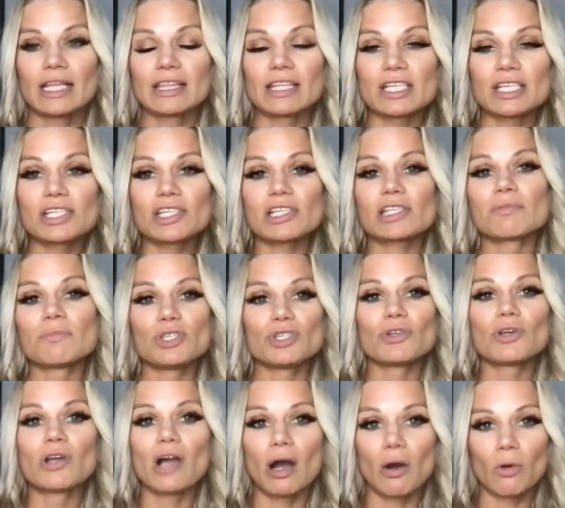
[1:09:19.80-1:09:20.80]
This just
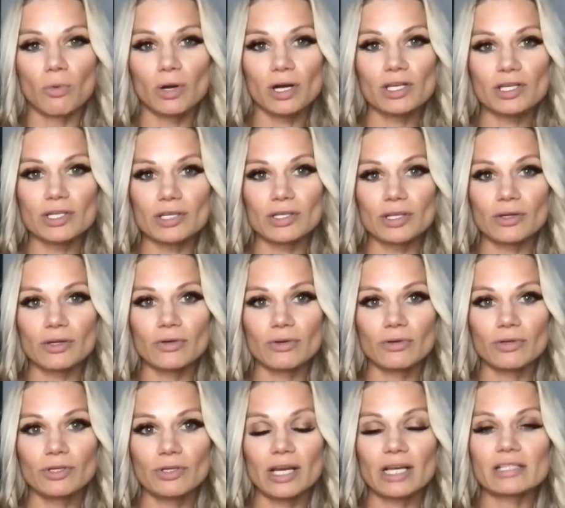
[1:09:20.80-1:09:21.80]
means you got work to do.
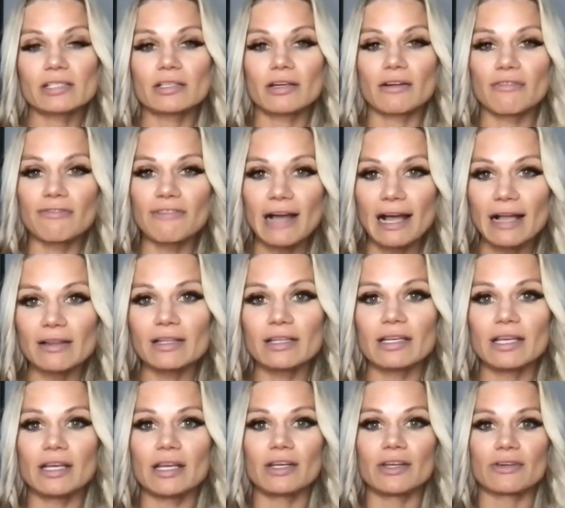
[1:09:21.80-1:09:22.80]
You got to start
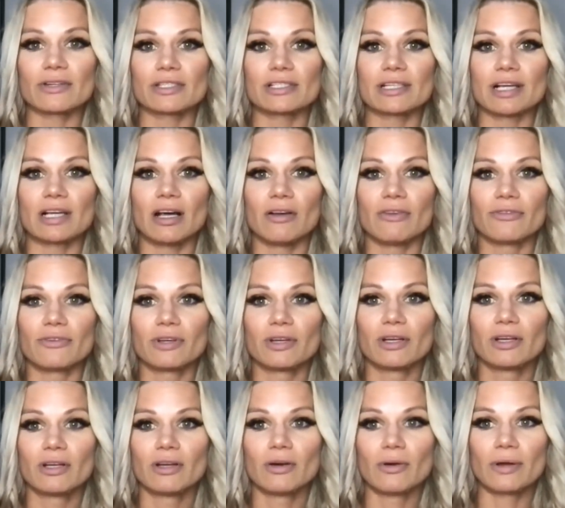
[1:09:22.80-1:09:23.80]
validating yourself.
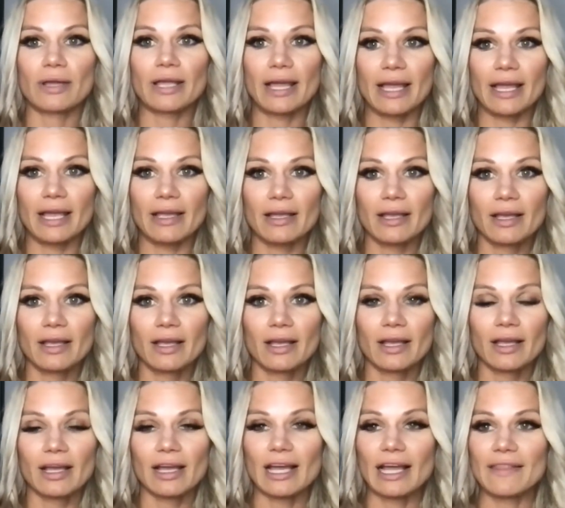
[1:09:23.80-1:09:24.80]
Okay.
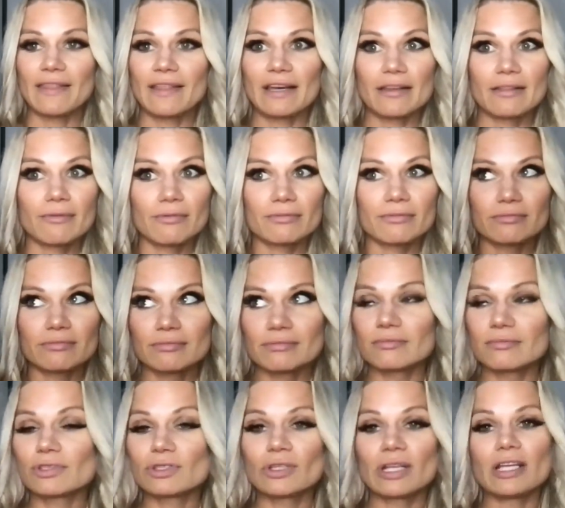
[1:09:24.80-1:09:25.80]
And then
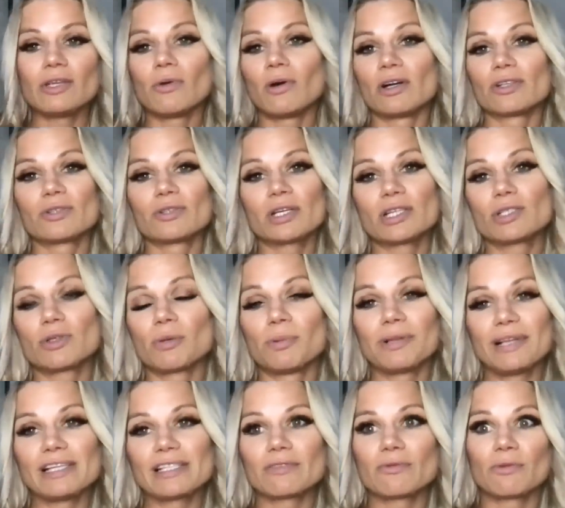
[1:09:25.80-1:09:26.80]
so that you also get to a
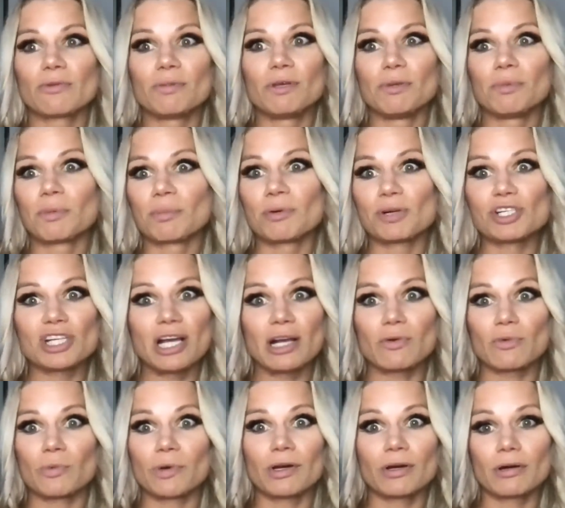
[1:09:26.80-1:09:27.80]
place of when people
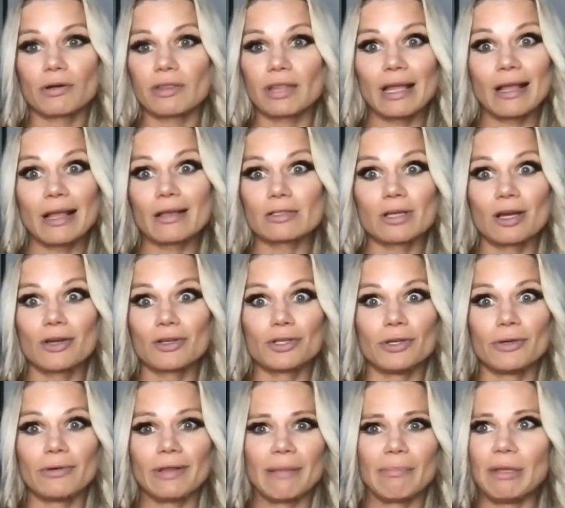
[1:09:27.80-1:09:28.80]
project weird things on
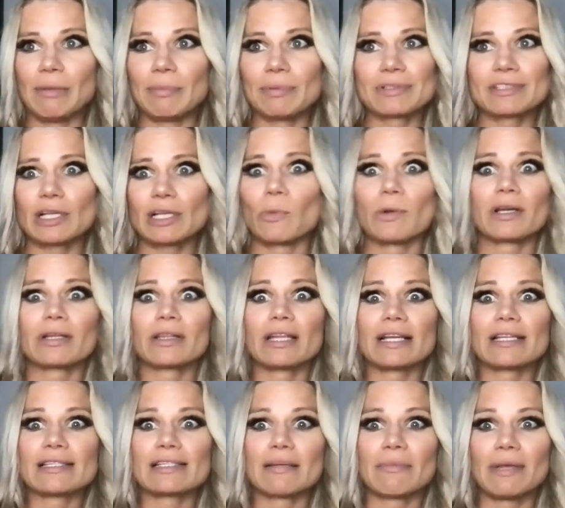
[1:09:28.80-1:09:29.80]
you, like people say weird
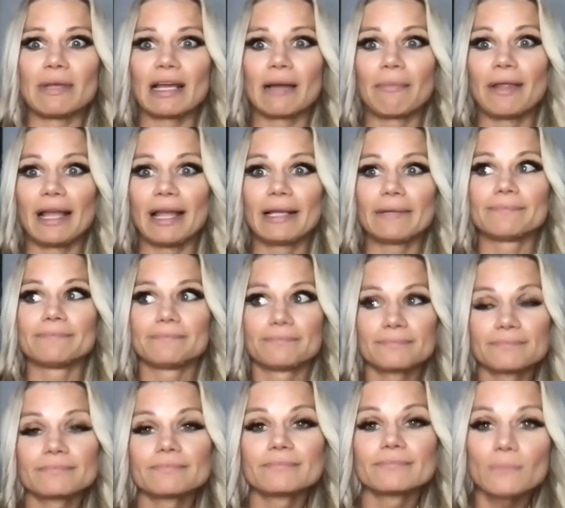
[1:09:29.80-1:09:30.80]
things to me, I'm like,
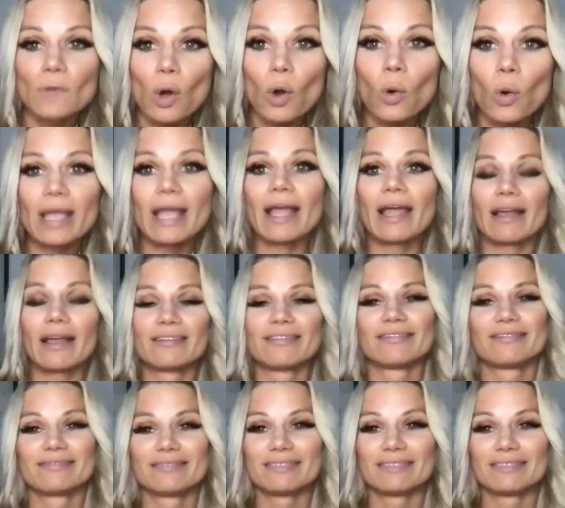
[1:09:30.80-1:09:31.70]
okay,